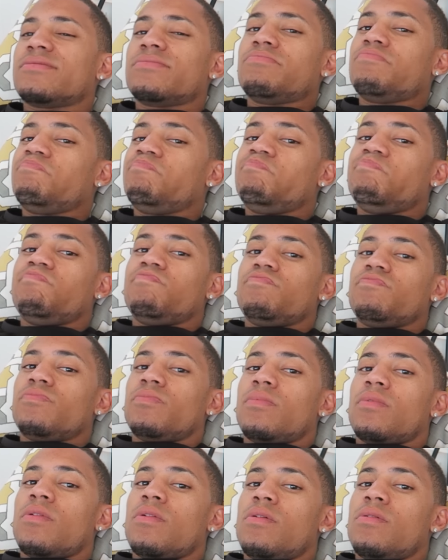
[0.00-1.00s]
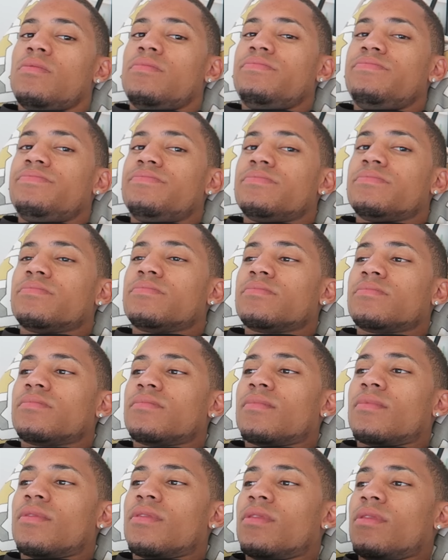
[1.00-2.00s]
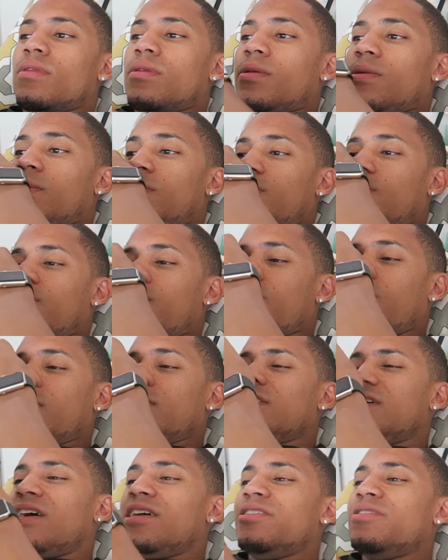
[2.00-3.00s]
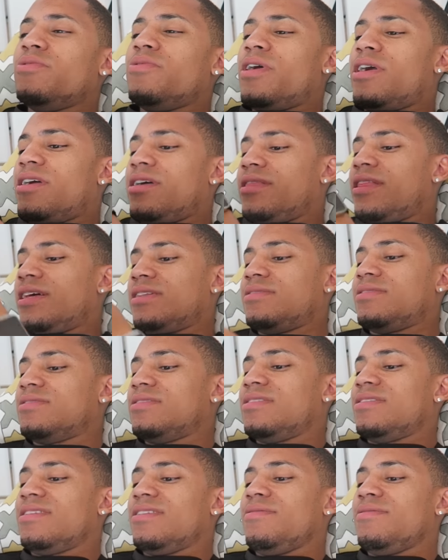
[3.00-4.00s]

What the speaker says: between underwear and socks if you can't rewear underwear, your underwear?